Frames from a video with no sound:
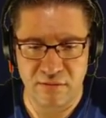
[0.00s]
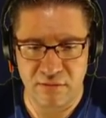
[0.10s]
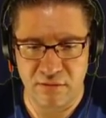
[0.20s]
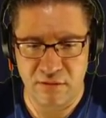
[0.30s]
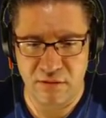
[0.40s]

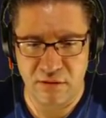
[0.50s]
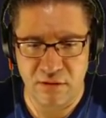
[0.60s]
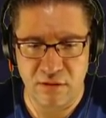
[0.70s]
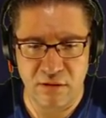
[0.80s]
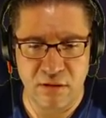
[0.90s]

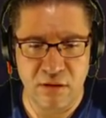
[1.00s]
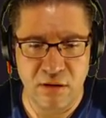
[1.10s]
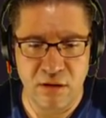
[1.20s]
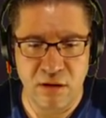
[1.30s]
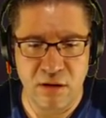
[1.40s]

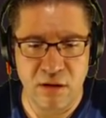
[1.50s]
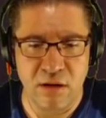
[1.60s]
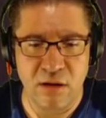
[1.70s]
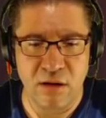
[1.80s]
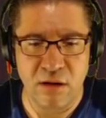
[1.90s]

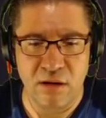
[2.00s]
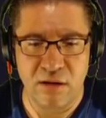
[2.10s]
No one is speaking in this clip.